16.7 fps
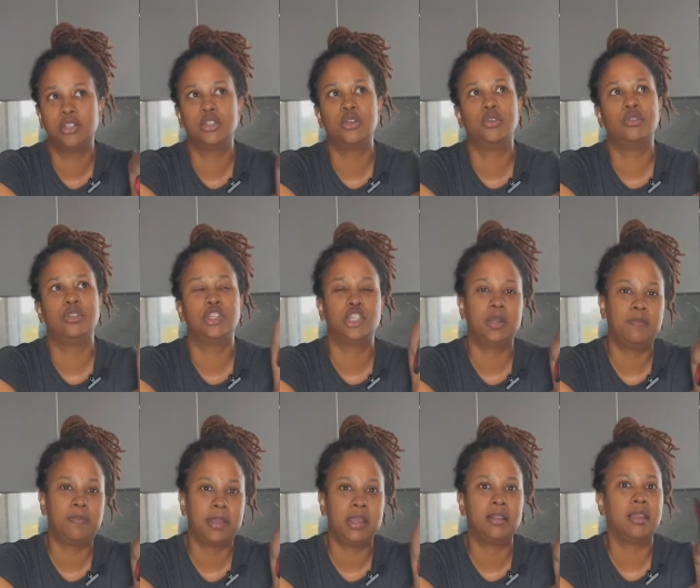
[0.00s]
So the
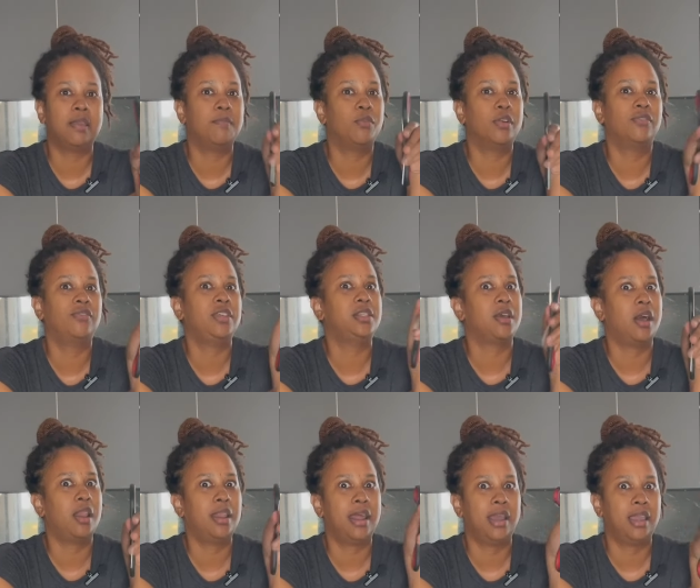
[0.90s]
shipping, the import fees,
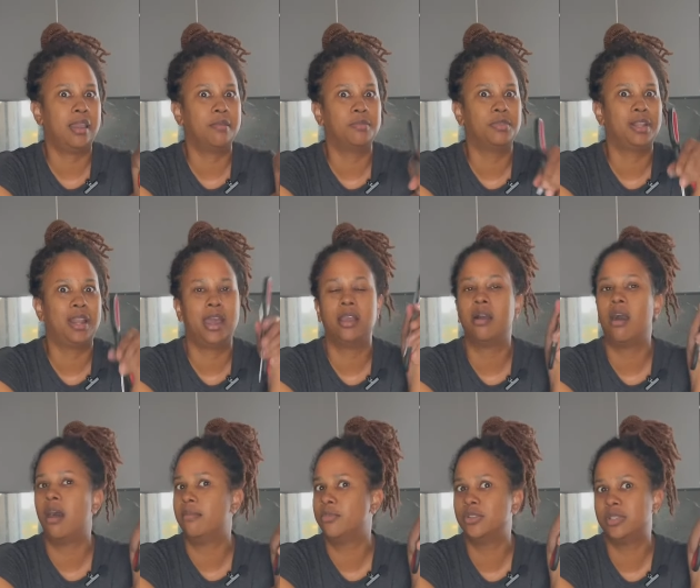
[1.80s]
all of that came up to like
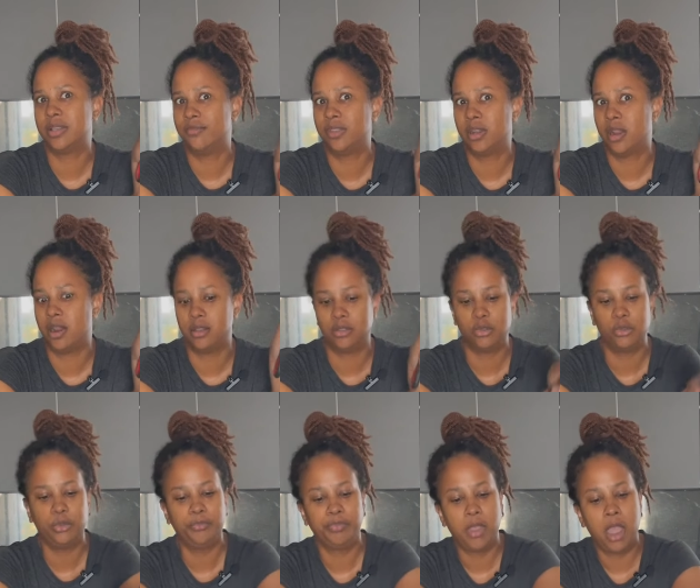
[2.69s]
almost $70
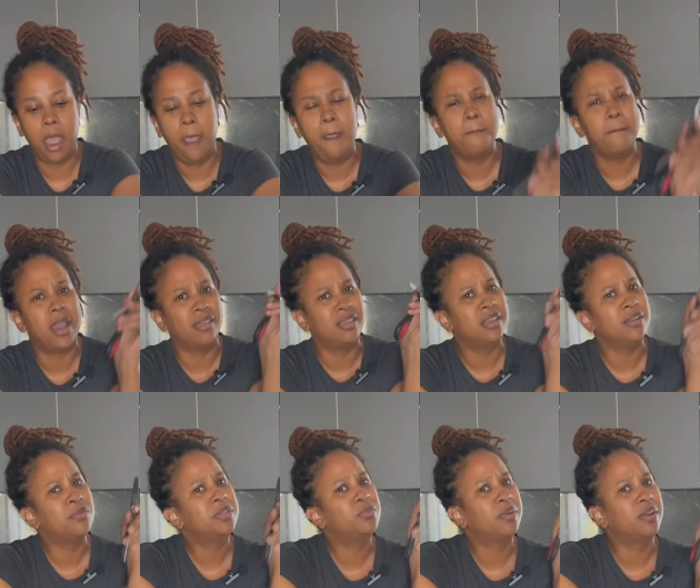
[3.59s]
too. But I think
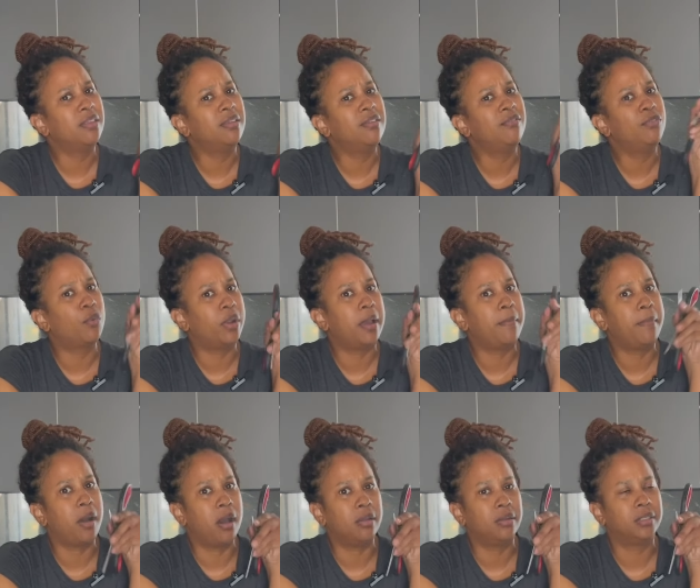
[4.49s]
it was worth it for what I
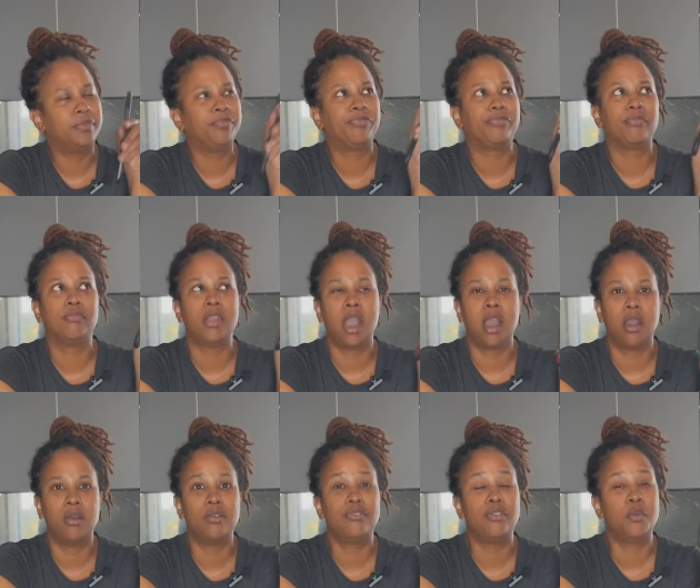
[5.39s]
bought.
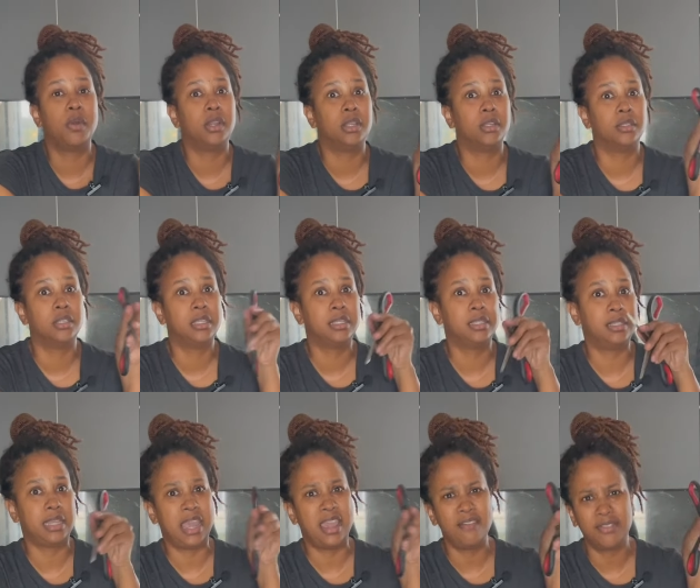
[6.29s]
Now, if you want to
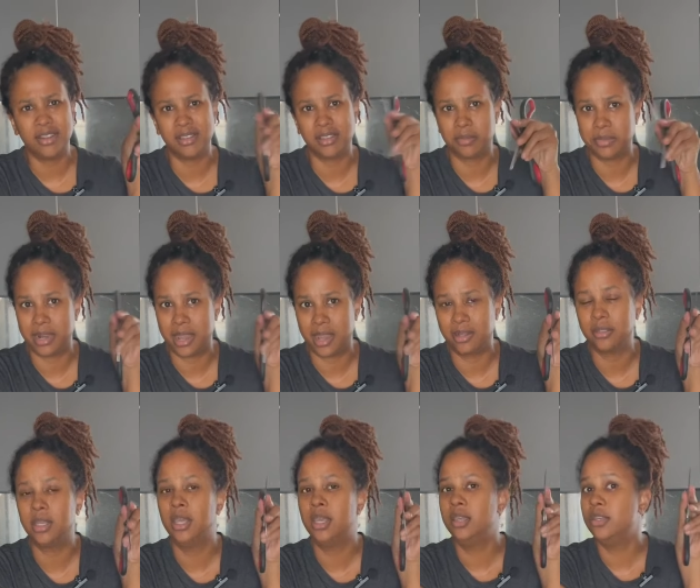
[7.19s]
save on some of that,
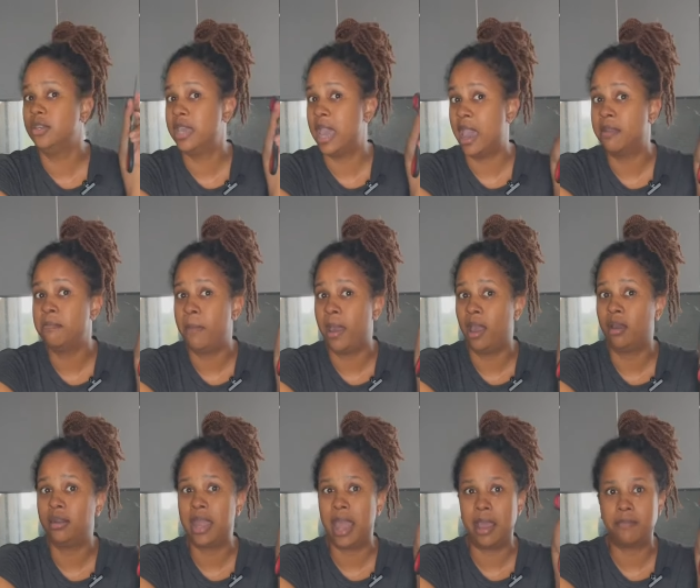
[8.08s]
you can buy
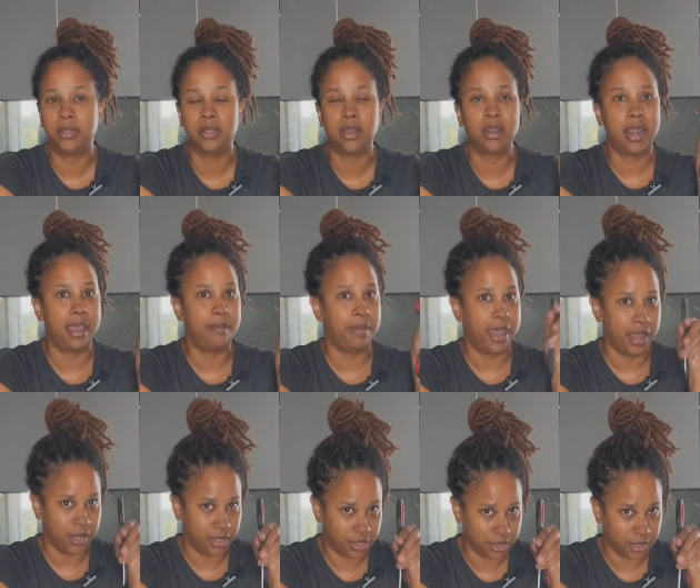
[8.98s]
on Amazon
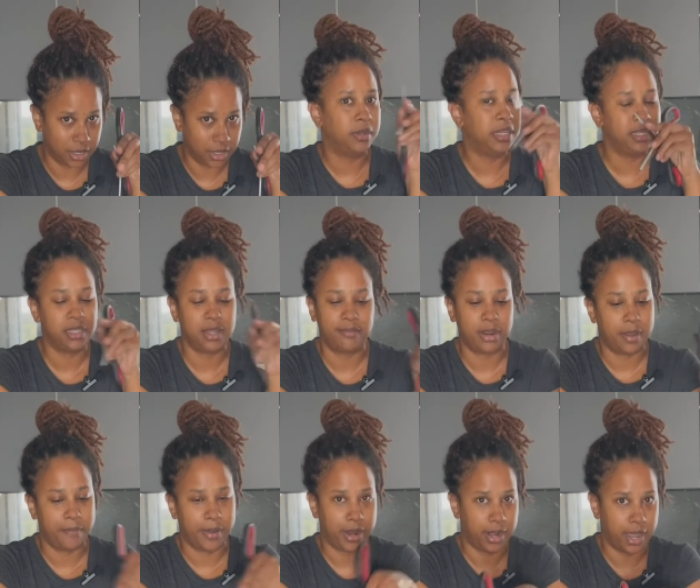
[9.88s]
MX. This never
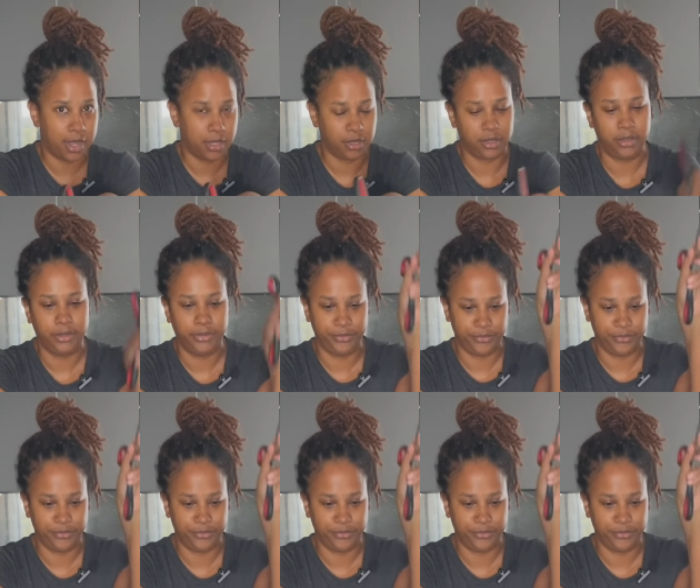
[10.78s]
depend that.